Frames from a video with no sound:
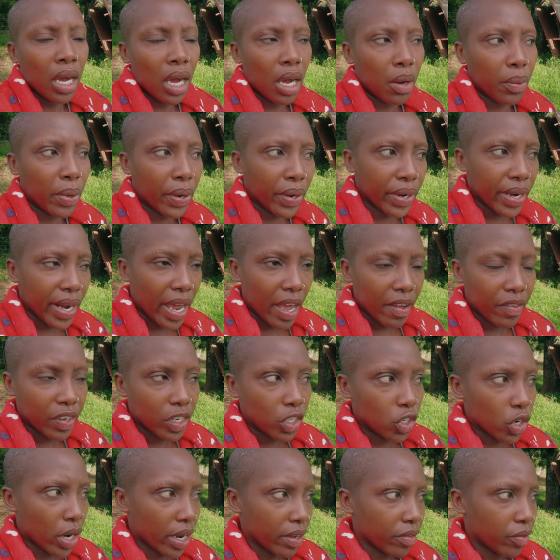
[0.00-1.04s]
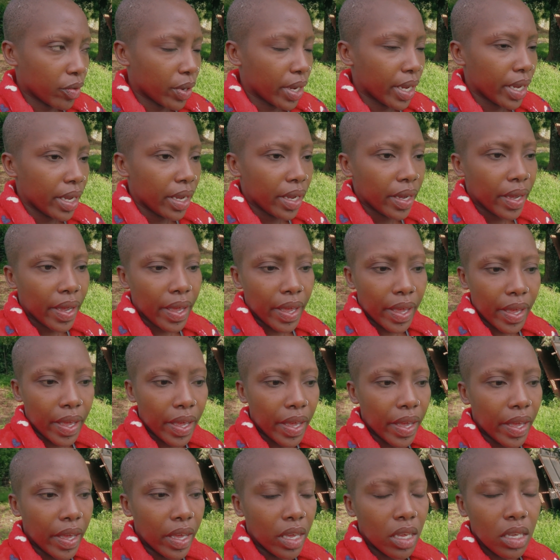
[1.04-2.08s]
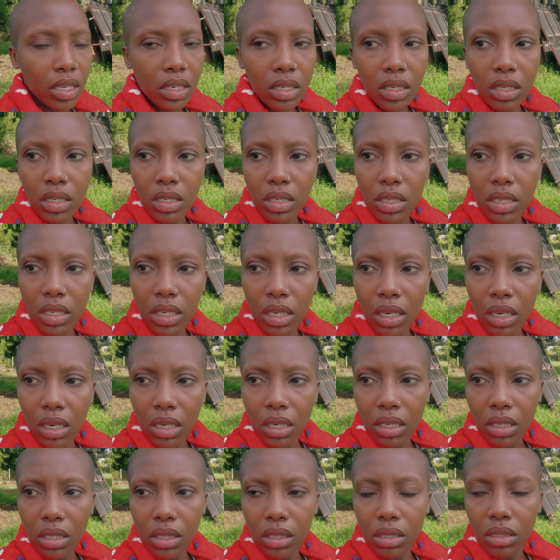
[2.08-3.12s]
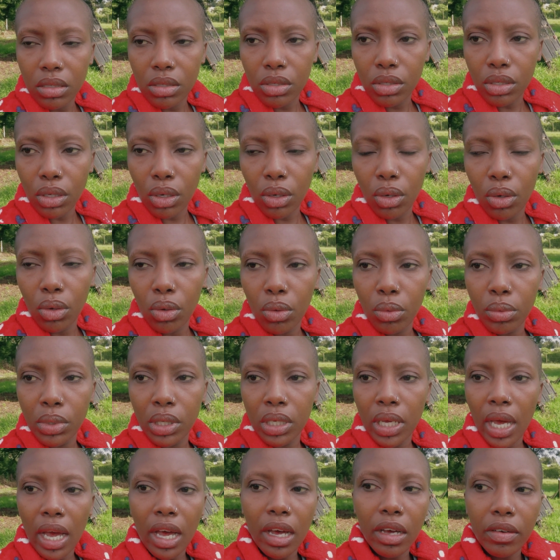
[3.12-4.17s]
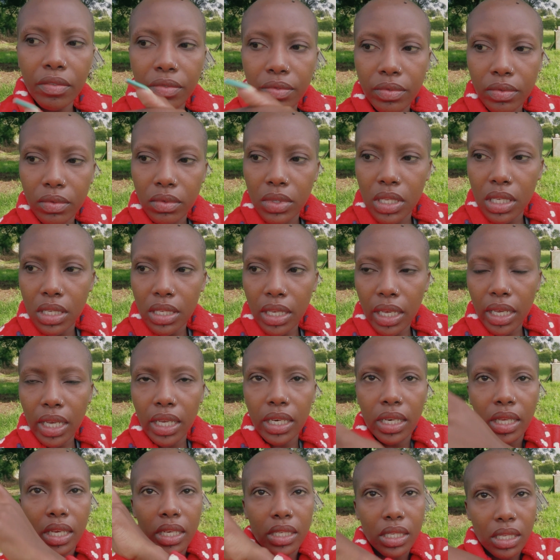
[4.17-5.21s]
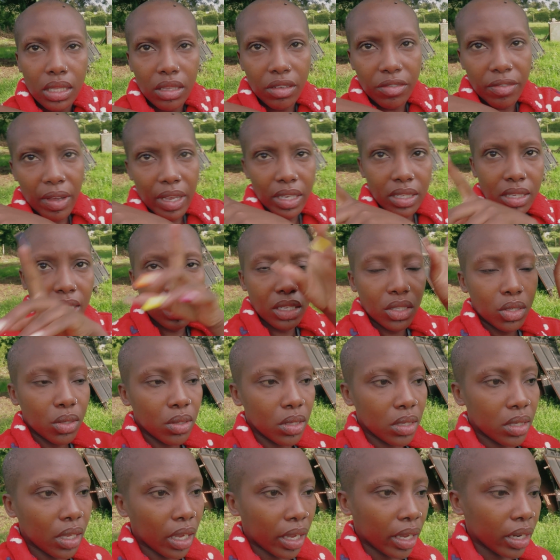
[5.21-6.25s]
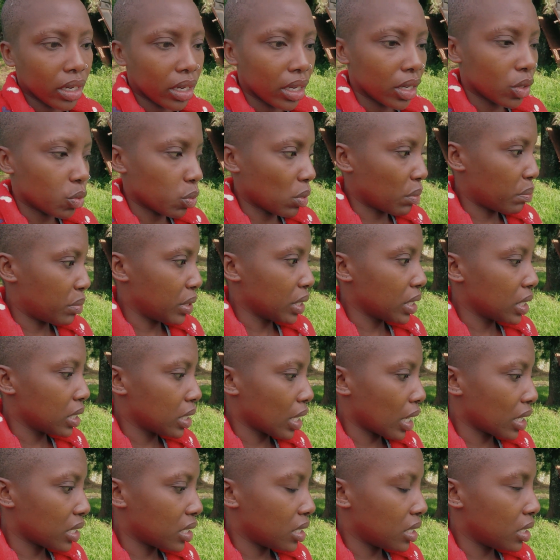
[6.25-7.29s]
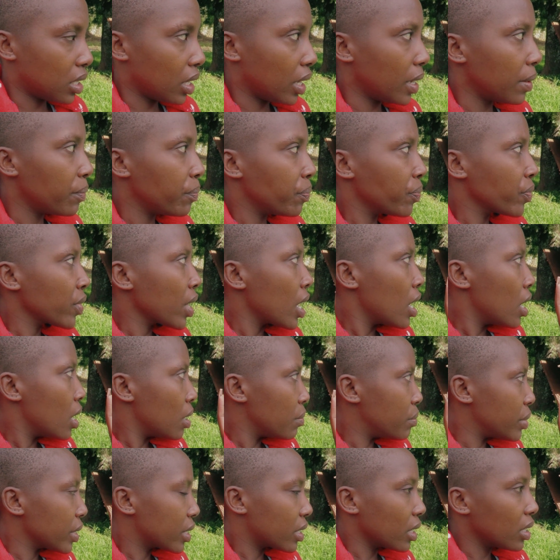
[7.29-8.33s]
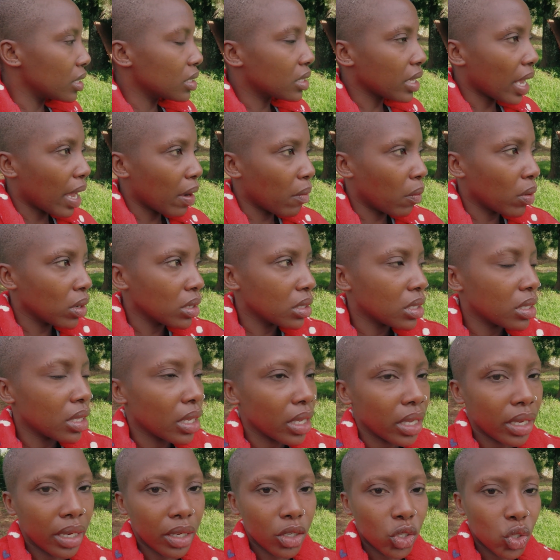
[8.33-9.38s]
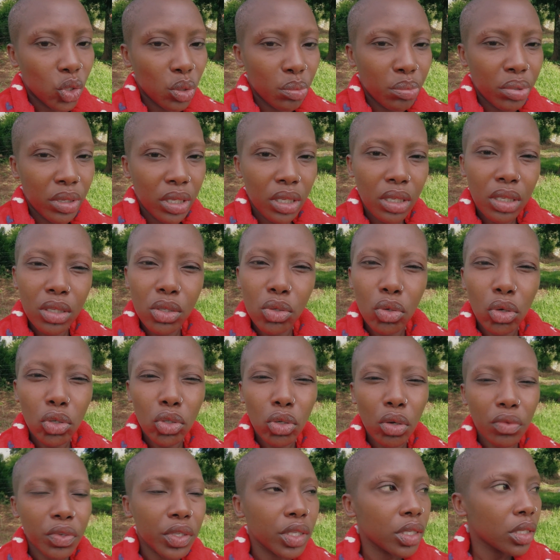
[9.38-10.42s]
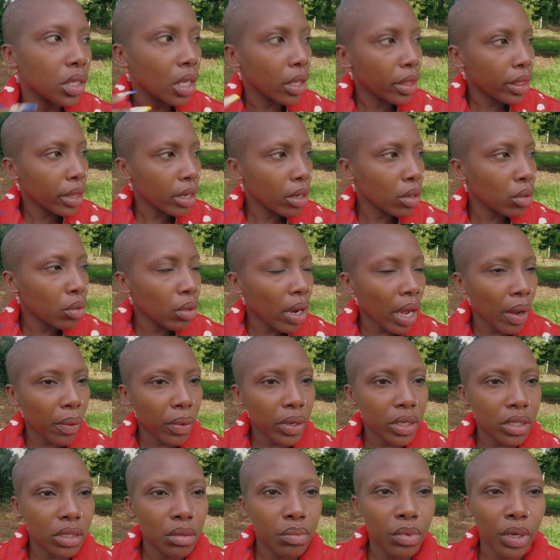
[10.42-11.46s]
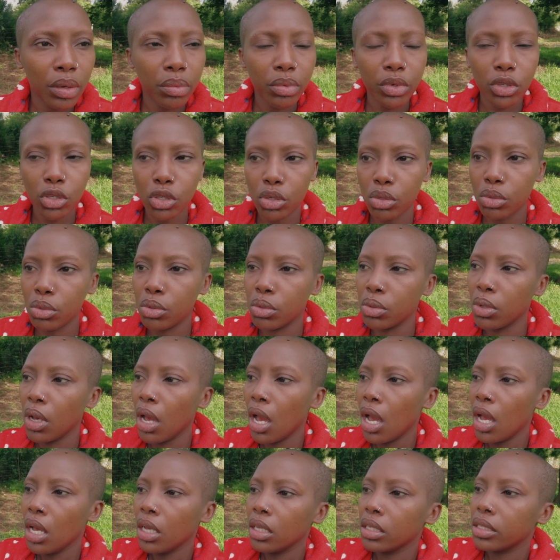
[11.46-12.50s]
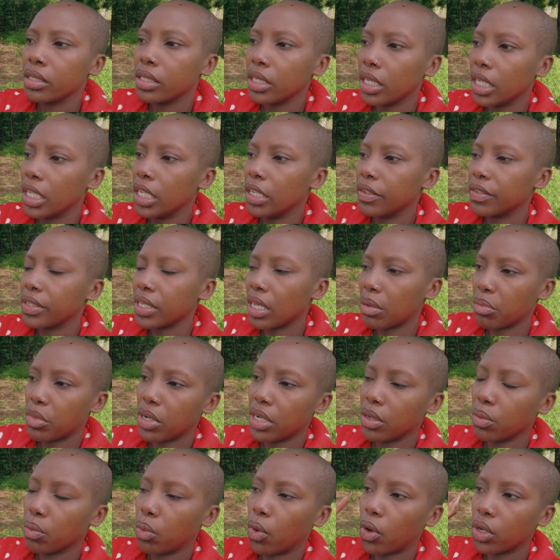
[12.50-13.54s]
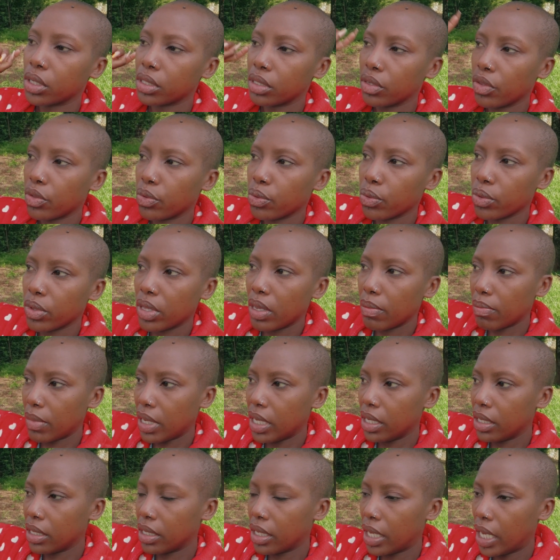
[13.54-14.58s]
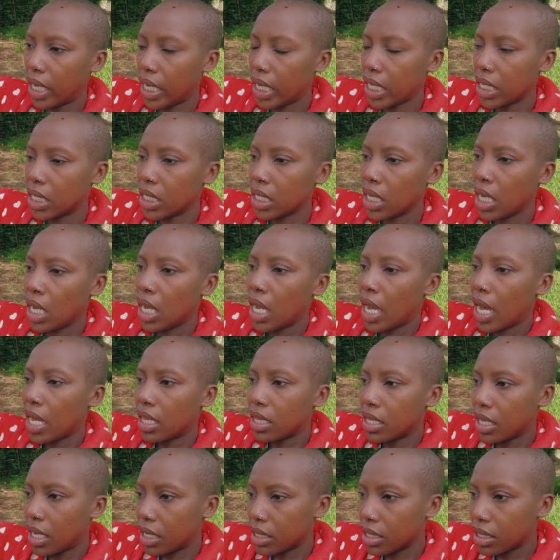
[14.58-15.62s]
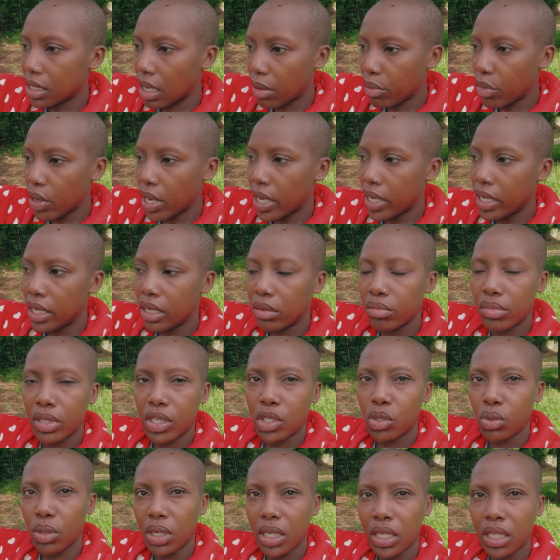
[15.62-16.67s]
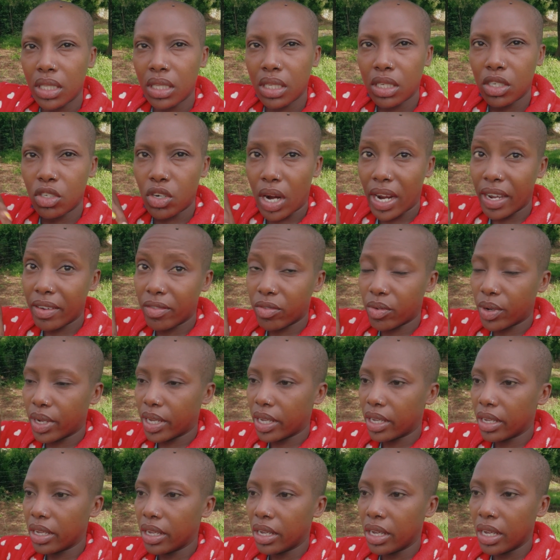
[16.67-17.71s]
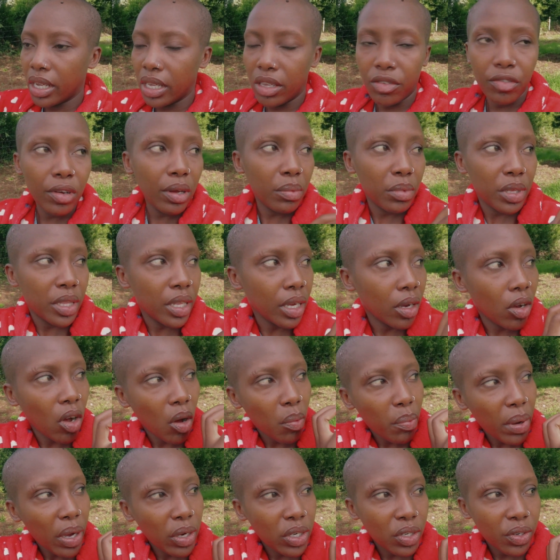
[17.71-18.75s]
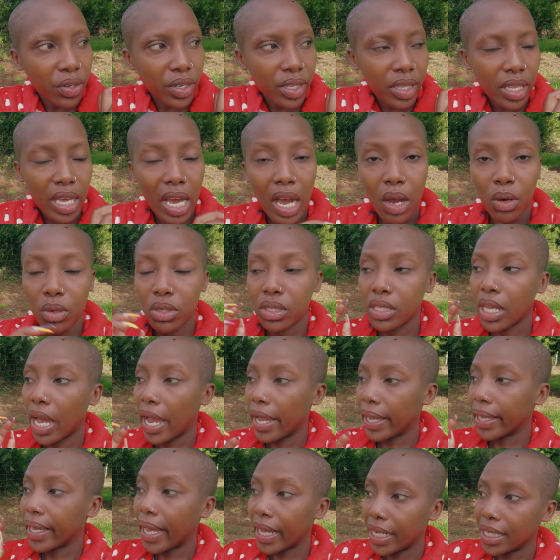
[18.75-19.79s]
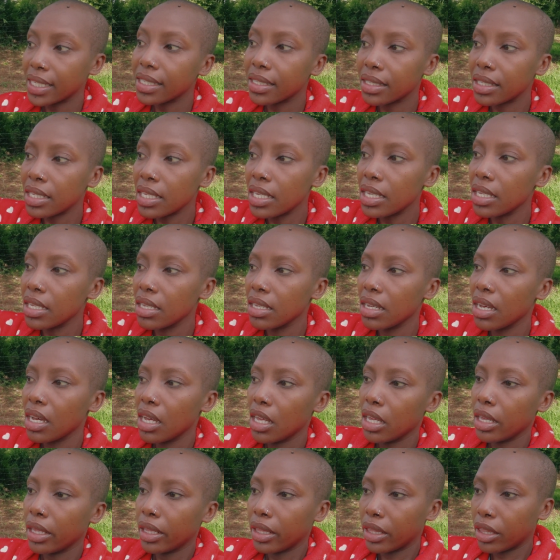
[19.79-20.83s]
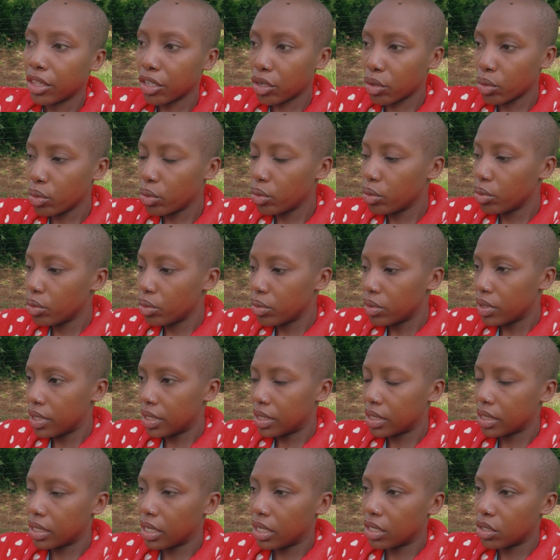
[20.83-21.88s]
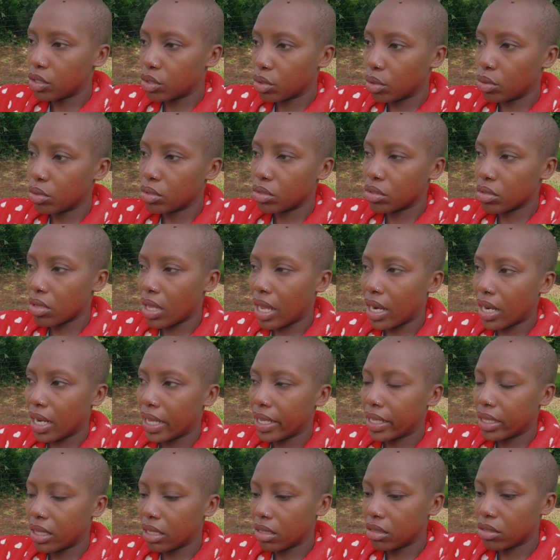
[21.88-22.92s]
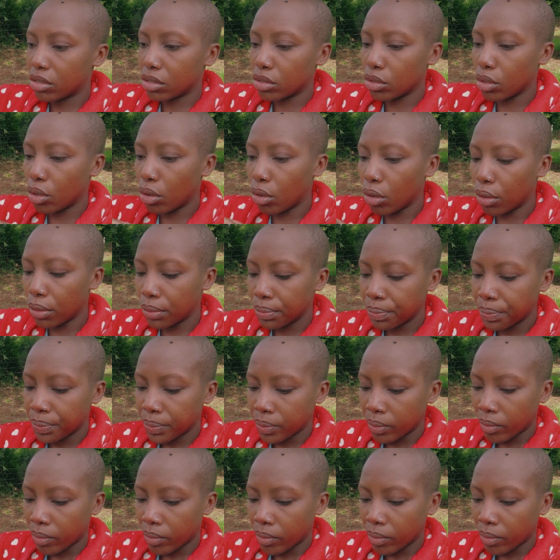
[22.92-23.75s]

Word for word: We're going to have a driveway, and so we have the second gate and the first gate. So the second gate, we're building that today, because I want the gate to be sort of see-through. I want to be able to see if someone walks in through the main gate and they are somewhere in between in the driveway, if I'm in the compound or in the house, I can see through this gate, so that like there's no,